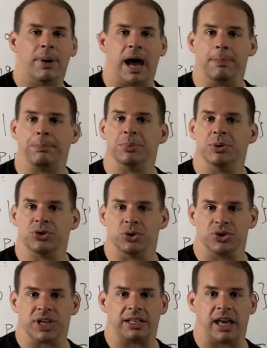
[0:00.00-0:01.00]
By
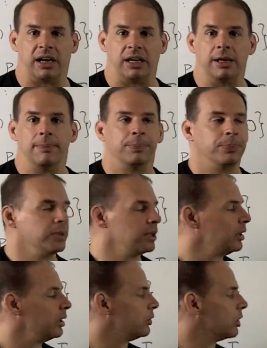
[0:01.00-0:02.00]
Bezout's identity,
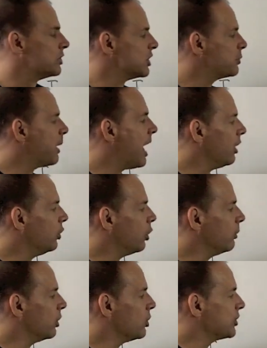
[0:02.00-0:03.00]
there exist
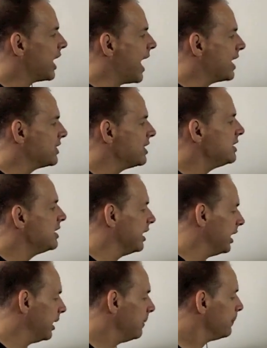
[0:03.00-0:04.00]
polynomials s and
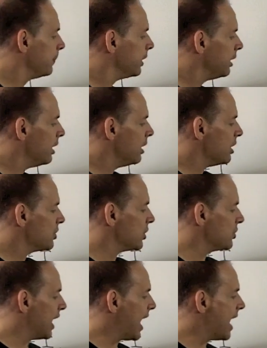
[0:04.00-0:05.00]
t,
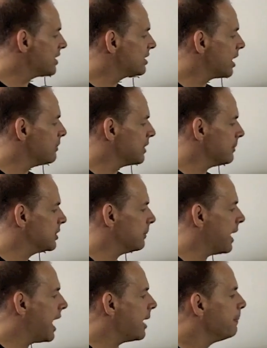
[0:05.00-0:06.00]
such that s times m
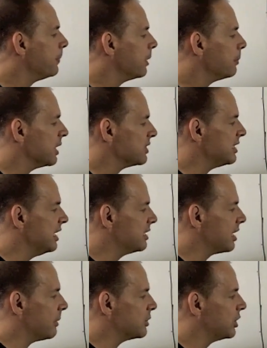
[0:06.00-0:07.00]
sub a plus
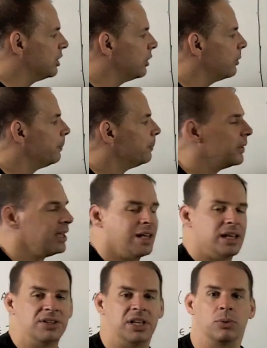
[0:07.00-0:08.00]
t times q
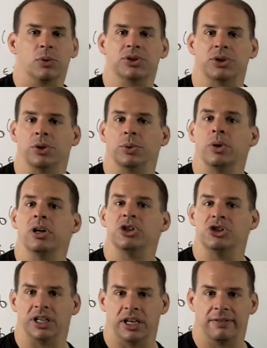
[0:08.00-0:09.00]
is equal to
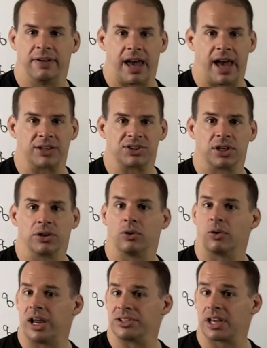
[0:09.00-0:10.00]
g of x,
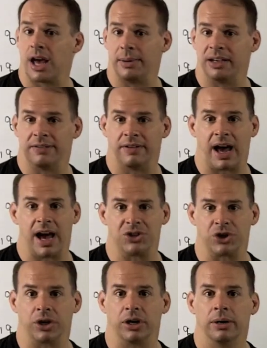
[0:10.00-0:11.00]
the greatest common
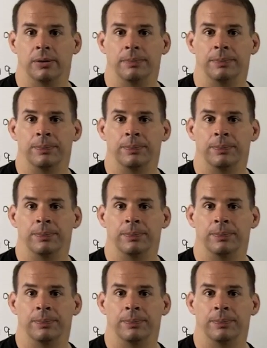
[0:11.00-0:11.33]
divisor.